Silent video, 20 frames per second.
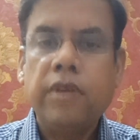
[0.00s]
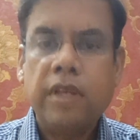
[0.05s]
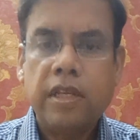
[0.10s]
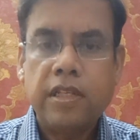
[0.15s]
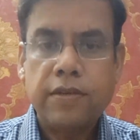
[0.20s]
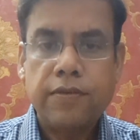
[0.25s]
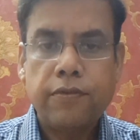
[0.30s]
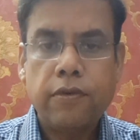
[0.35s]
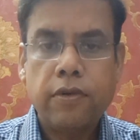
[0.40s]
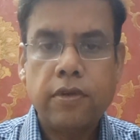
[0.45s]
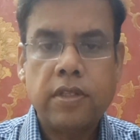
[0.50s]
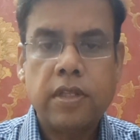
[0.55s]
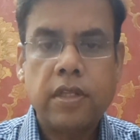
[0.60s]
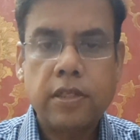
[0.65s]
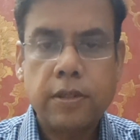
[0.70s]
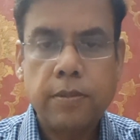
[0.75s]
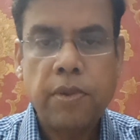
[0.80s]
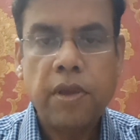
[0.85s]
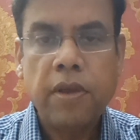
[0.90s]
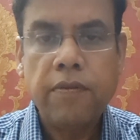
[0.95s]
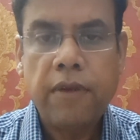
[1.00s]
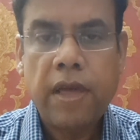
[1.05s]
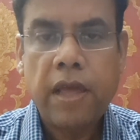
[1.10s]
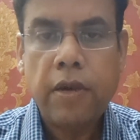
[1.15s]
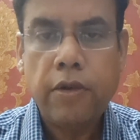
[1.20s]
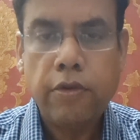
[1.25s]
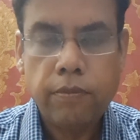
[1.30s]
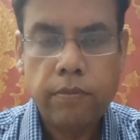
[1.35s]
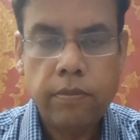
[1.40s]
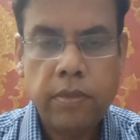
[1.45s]
Yes, of course, that's a big
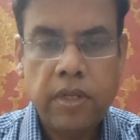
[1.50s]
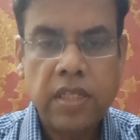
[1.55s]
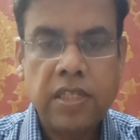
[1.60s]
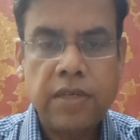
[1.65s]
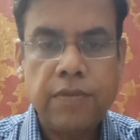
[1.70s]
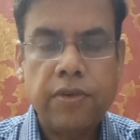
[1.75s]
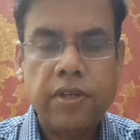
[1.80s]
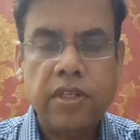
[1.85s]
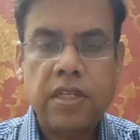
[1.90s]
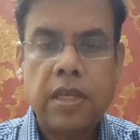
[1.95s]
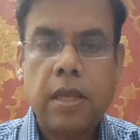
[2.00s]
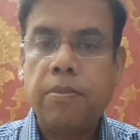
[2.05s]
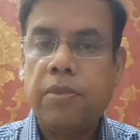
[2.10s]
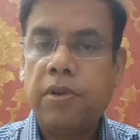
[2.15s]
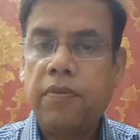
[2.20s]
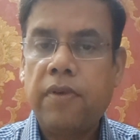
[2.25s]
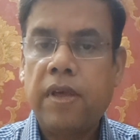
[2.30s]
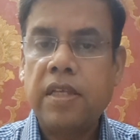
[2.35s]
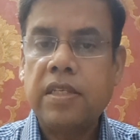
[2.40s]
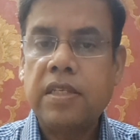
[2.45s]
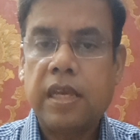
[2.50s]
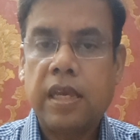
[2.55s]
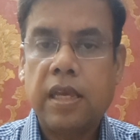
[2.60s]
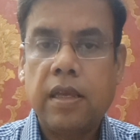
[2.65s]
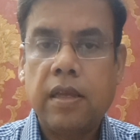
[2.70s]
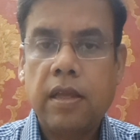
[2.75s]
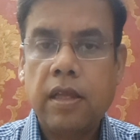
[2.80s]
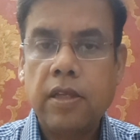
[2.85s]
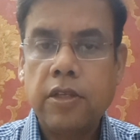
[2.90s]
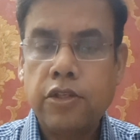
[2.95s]
value. Let's say, for example, if I say
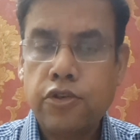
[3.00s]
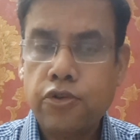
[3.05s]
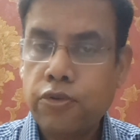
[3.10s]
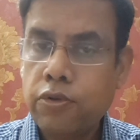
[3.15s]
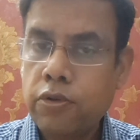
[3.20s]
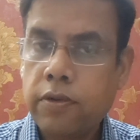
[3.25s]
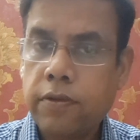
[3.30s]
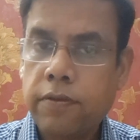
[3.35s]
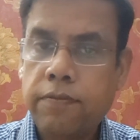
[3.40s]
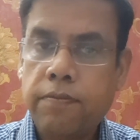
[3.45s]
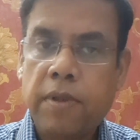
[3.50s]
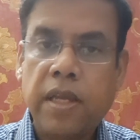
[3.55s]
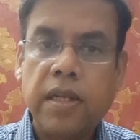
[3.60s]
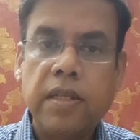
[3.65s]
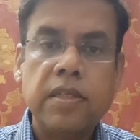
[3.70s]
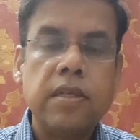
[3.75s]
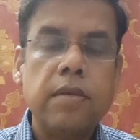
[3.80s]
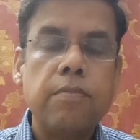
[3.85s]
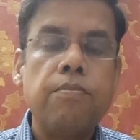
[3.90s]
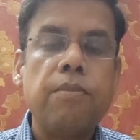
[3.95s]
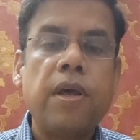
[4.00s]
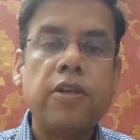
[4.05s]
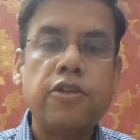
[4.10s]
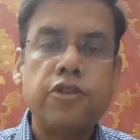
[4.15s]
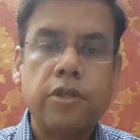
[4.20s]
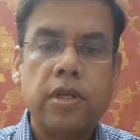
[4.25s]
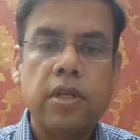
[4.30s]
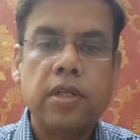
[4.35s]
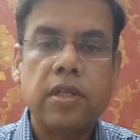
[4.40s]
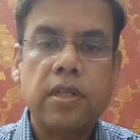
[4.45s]
a student of mine is
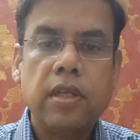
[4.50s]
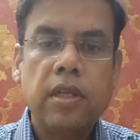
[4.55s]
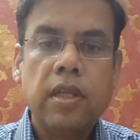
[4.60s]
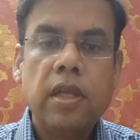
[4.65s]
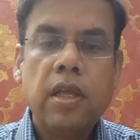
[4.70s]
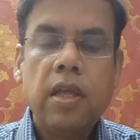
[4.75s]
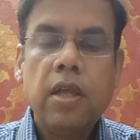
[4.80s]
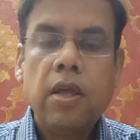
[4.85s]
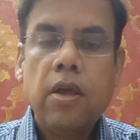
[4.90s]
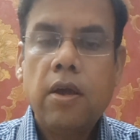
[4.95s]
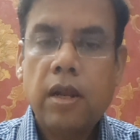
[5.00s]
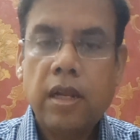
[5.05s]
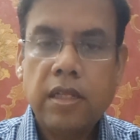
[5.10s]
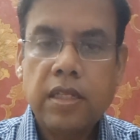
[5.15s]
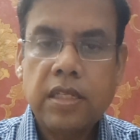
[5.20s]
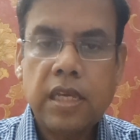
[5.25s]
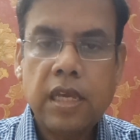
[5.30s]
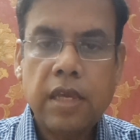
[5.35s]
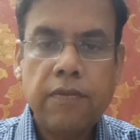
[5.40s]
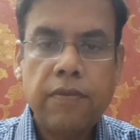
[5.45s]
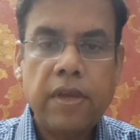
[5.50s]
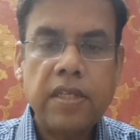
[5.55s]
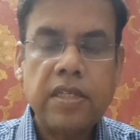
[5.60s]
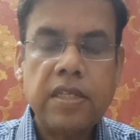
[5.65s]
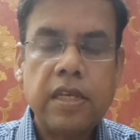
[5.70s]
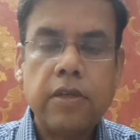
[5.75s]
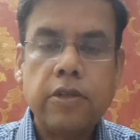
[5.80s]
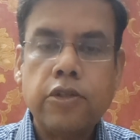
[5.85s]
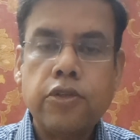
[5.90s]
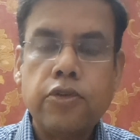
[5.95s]
compassionate, let's say if I
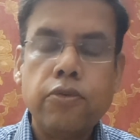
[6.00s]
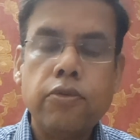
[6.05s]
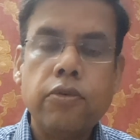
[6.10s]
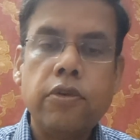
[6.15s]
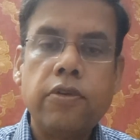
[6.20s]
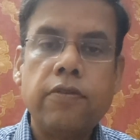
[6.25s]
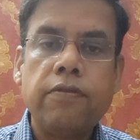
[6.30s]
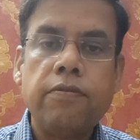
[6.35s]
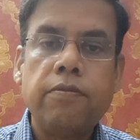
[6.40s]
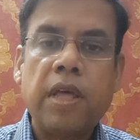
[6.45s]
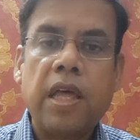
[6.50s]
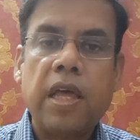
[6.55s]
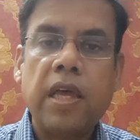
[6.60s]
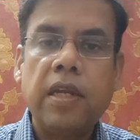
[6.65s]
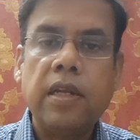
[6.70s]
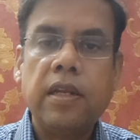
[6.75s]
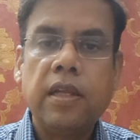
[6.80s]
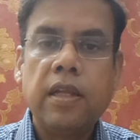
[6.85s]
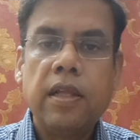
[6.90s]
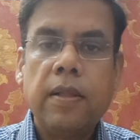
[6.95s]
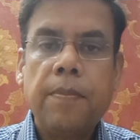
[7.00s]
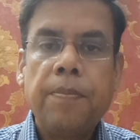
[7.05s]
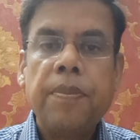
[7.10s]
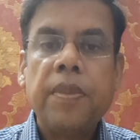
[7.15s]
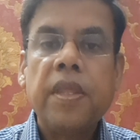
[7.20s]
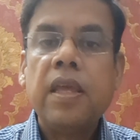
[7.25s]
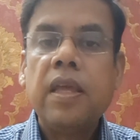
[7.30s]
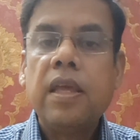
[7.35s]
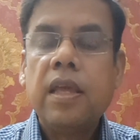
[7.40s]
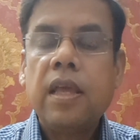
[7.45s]
say a student of mine
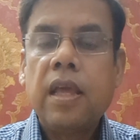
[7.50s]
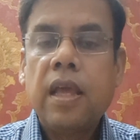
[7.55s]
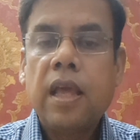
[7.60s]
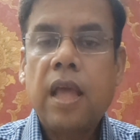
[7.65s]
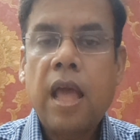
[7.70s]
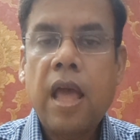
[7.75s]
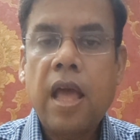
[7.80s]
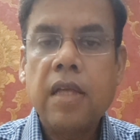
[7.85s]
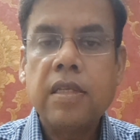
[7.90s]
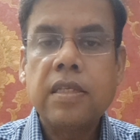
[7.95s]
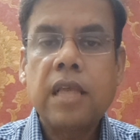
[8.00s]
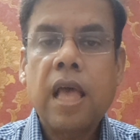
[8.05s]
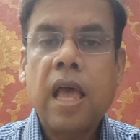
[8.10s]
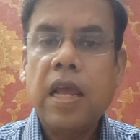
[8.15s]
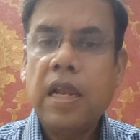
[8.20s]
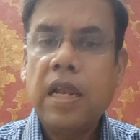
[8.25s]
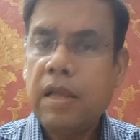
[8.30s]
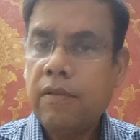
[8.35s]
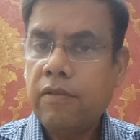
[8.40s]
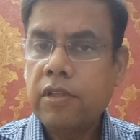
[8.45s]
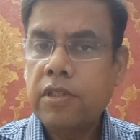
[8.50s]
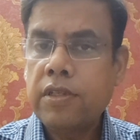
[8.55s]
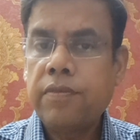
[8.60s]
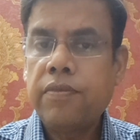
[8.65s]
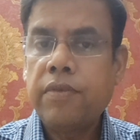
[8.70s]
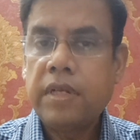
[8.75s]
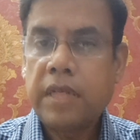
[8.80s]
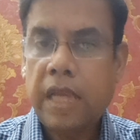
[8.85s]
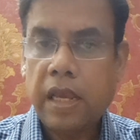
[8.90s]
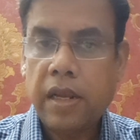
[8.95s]
has high levels
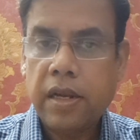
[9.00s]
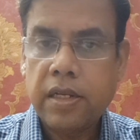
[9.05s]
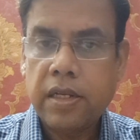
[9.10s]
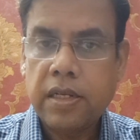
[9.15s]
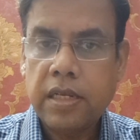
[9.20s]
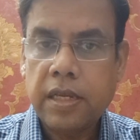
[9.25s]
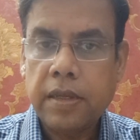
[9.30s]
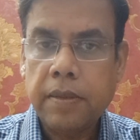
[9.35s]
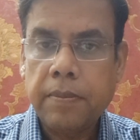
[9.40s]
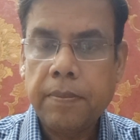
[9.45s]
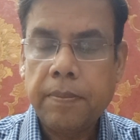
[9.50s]
of integrity.